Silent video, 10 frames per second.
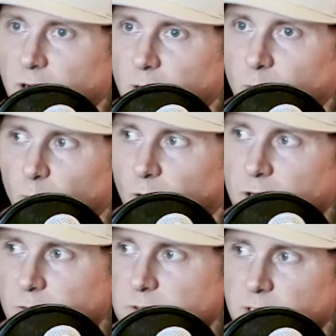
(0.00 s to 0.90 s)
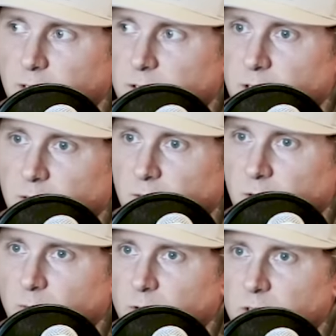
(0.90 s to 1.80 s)
uh, One, it was to get the
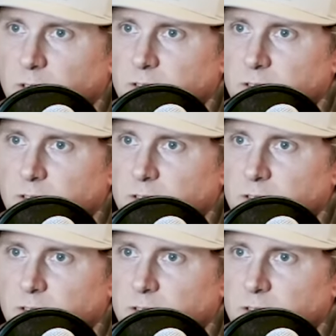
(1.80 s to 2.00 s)
wet what again.